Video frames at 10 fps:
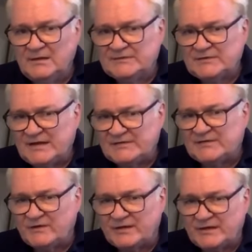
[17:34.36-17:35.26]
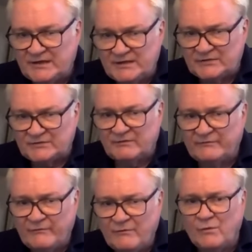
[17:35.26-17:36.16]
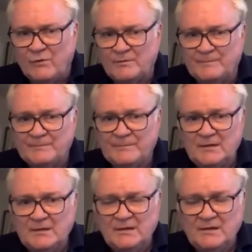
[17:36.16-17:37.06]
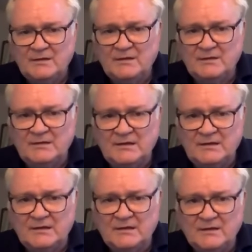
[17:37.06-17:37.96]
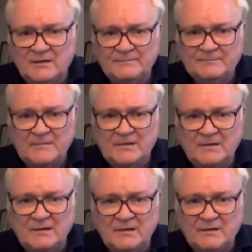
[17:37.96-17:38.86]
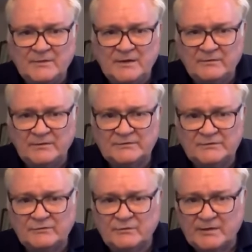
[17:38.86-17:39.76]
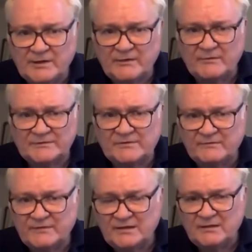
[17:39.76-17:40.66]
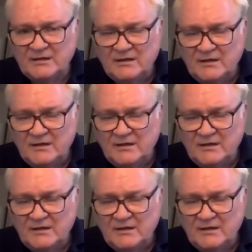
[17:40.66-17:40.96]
is a necessary condition for the recurrence or occurrence of the